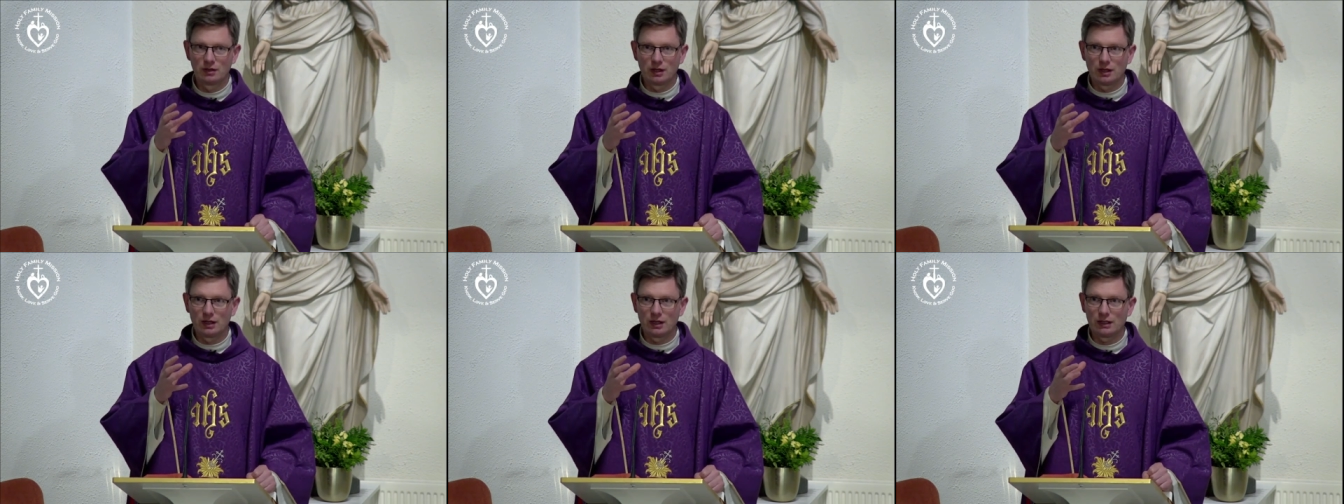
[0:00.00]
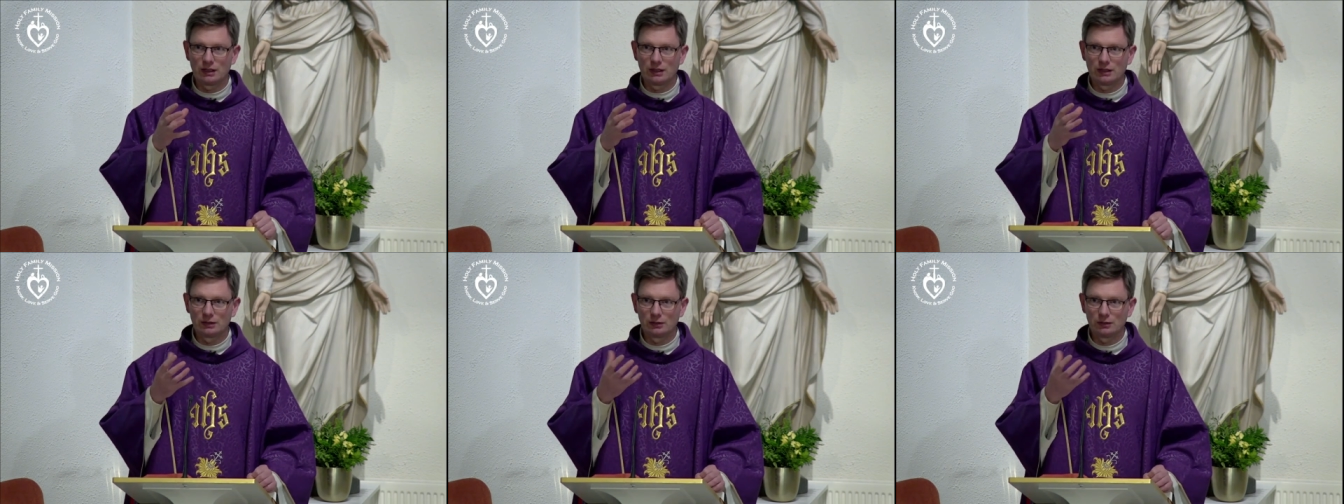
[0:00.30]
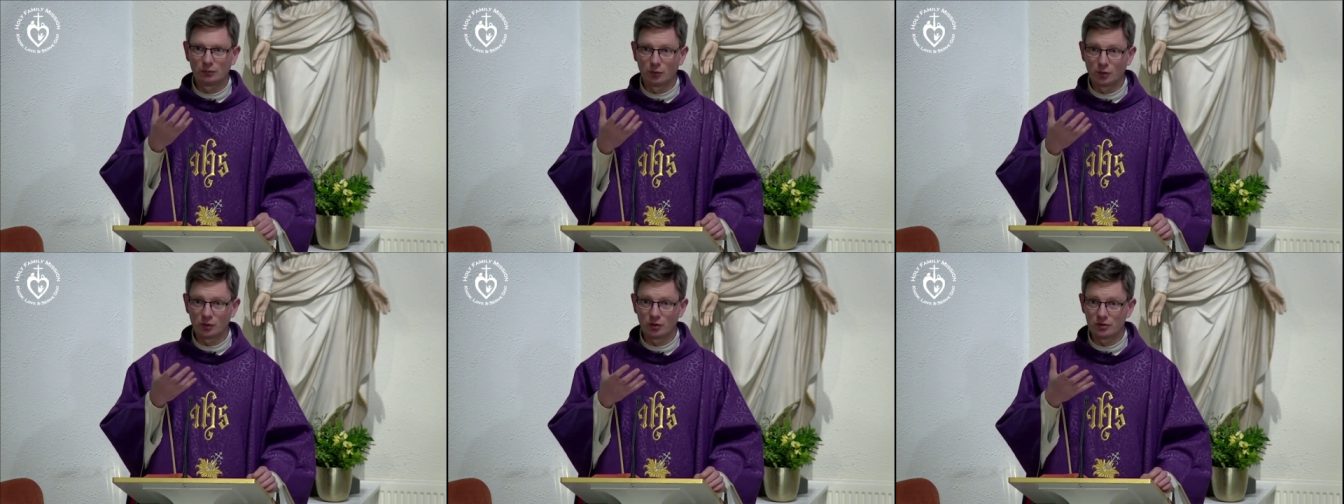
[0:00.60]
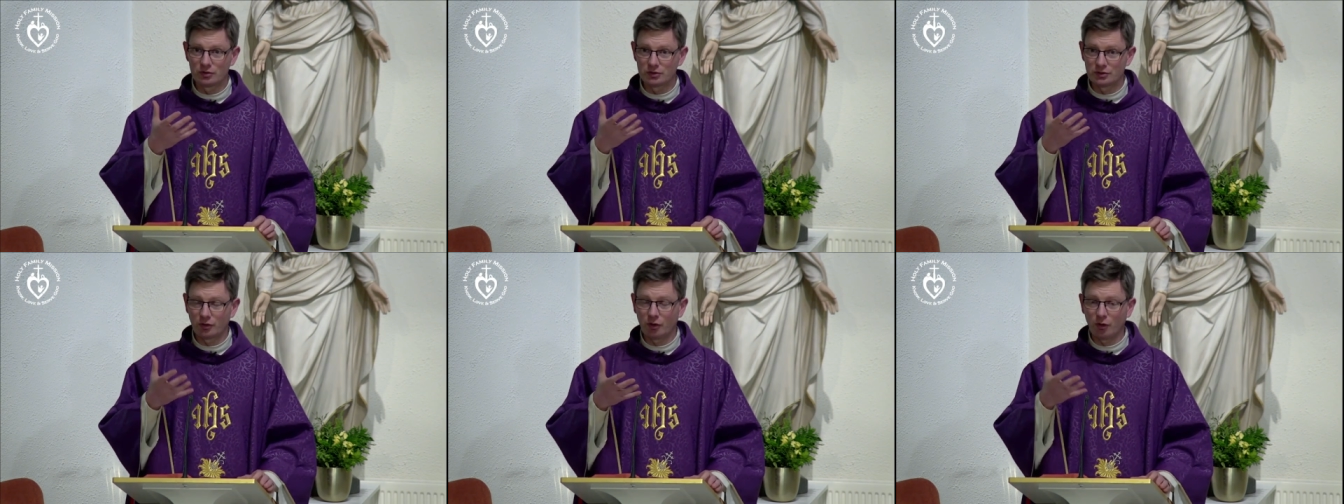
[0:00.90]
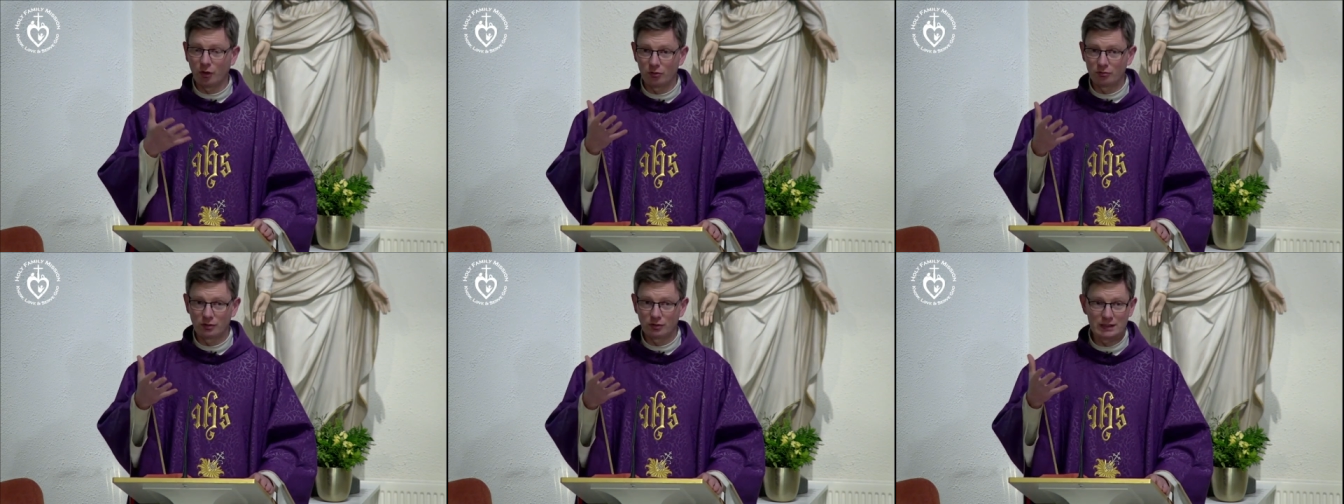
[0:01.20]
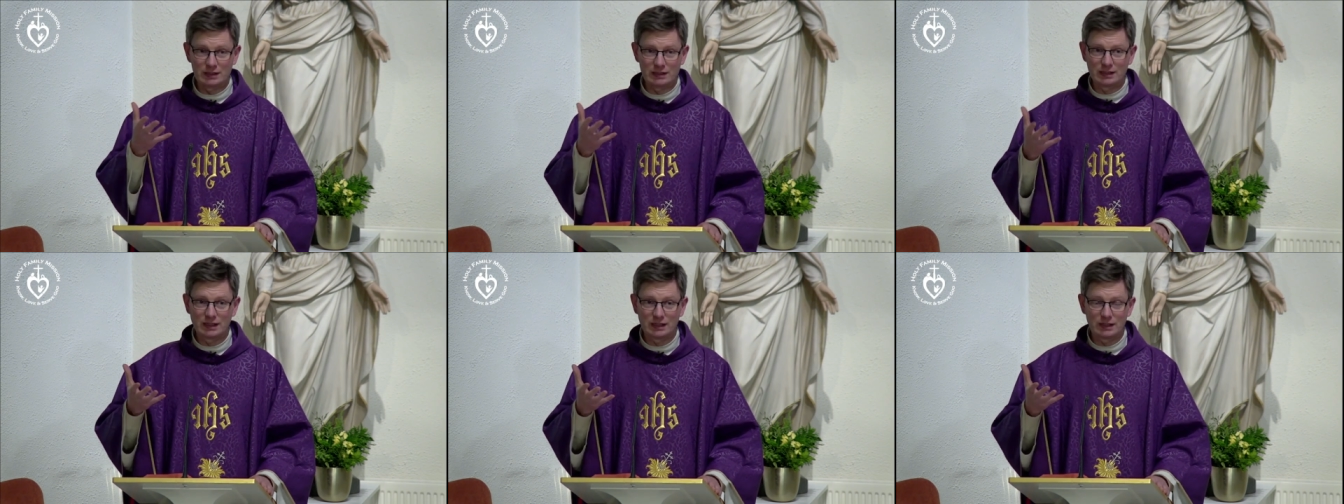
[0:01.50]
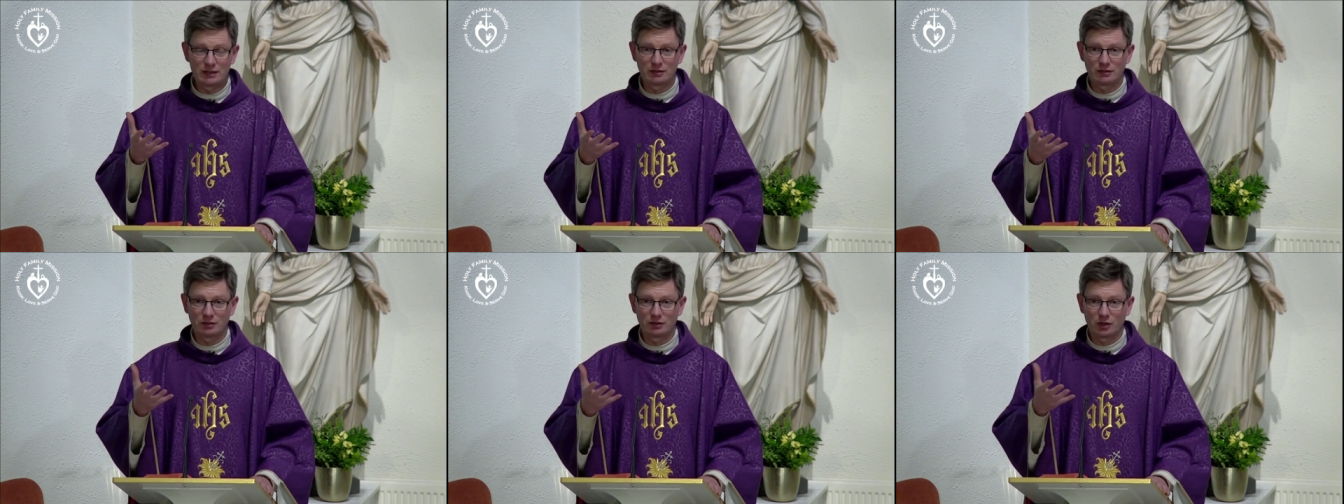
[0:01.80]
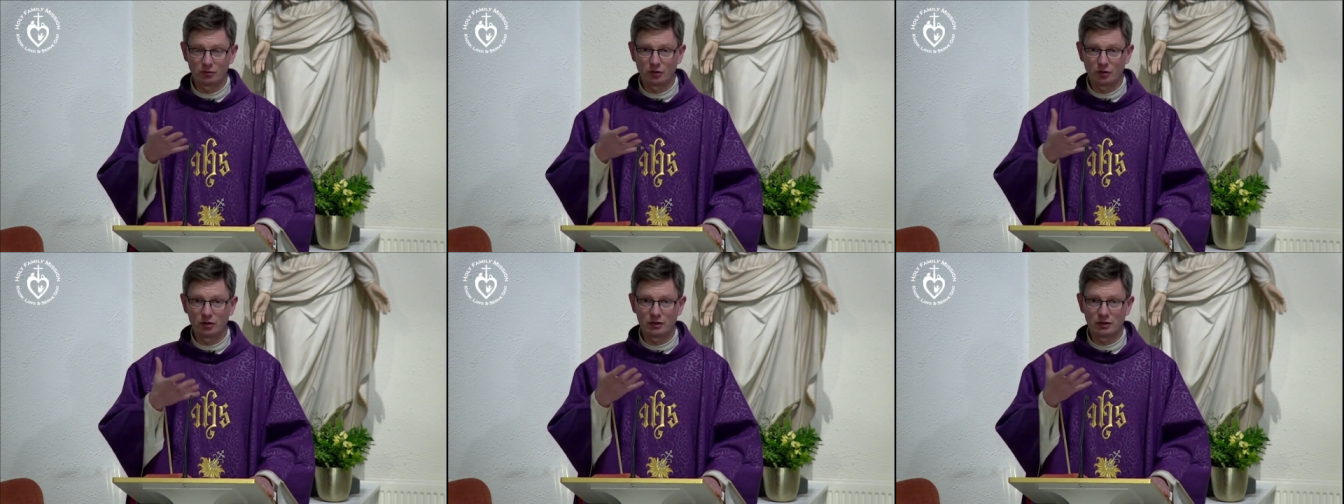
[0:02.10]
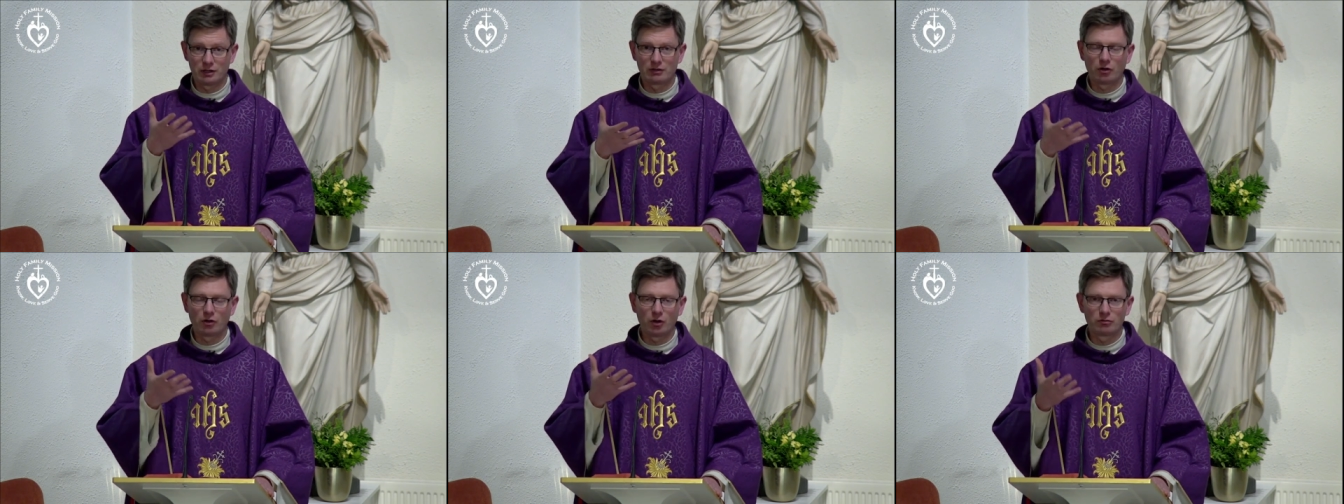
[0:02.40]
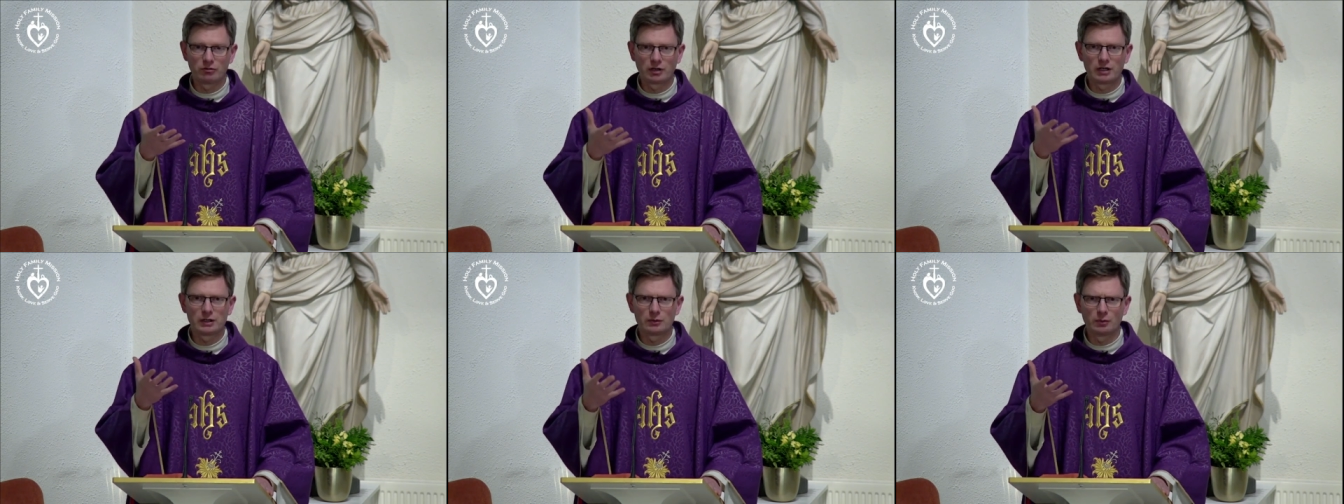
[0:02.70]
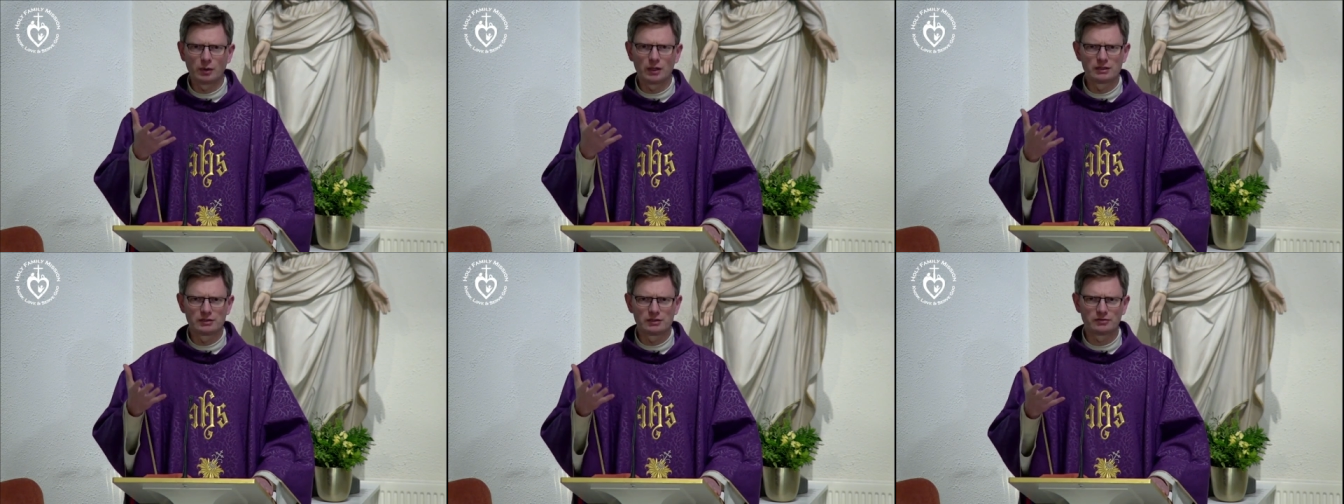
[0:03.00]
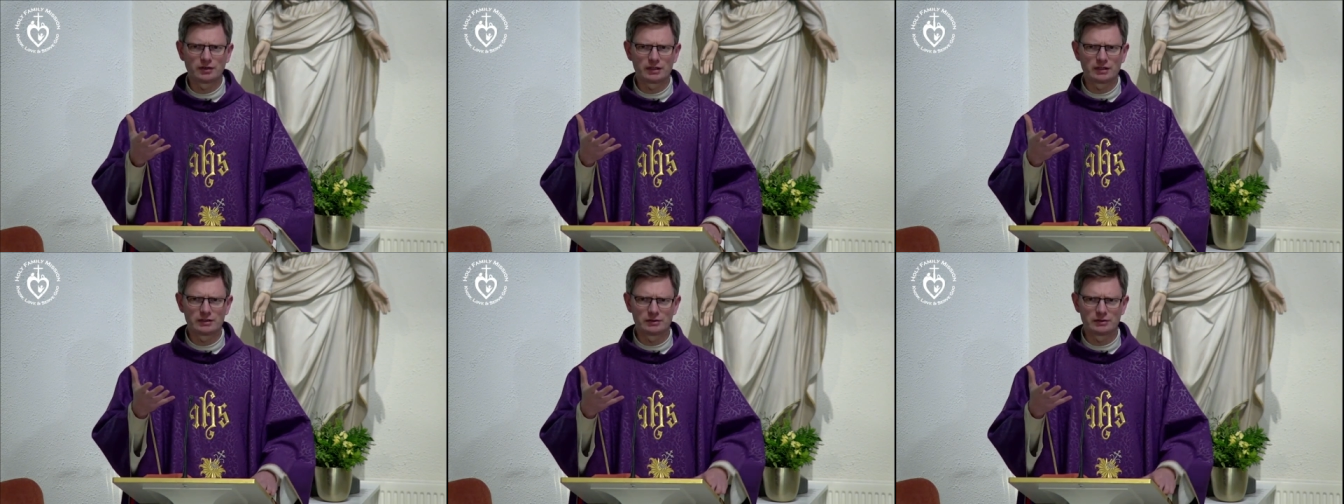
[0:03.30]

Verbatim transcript: uh, words are already clear or already, already well-defined.